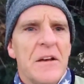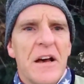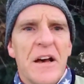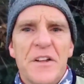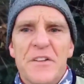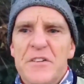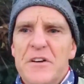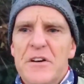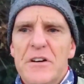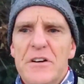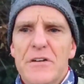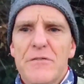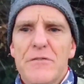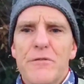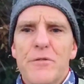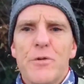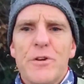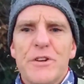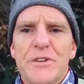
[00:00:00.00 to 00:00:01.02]
and I
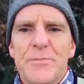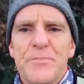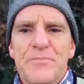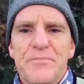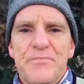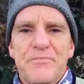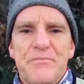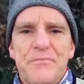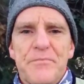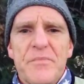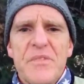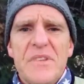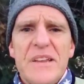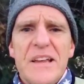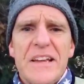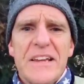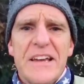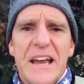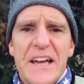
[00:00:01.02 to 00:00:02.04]
avoid
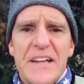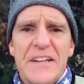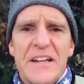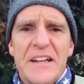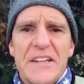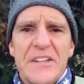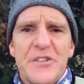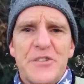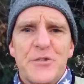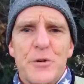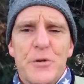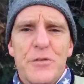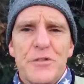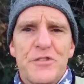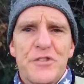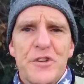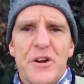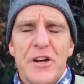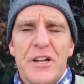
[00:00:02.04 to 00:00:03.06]
getting any sort of
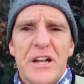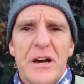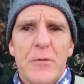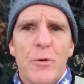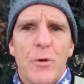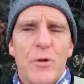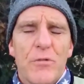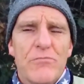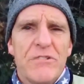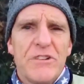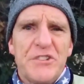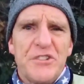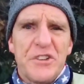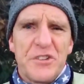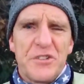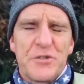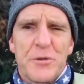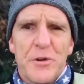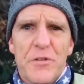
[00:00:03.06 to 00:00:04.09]
silo or rigid
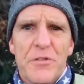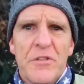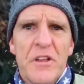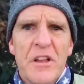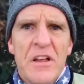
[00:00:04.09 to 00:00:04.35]
sort of